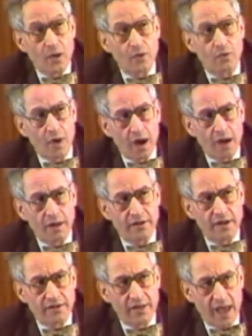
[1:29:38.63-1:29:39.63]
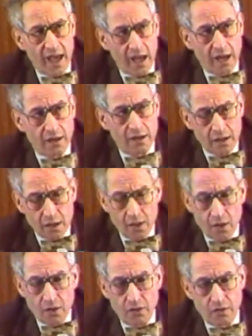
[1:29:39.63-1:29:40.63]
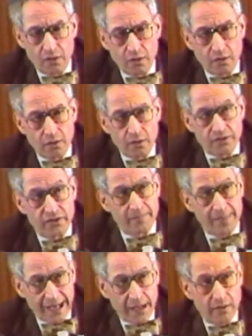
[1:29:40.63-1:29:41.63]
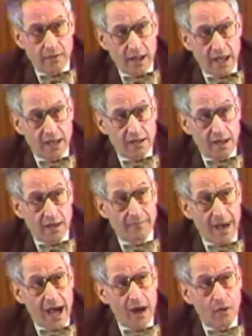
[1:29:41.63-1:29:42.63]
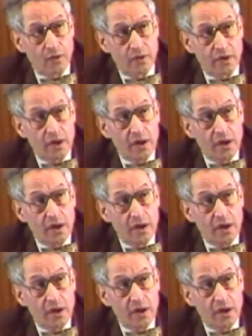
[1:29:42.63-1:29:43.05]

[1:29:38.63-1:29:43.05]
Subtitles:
rather than to speculate about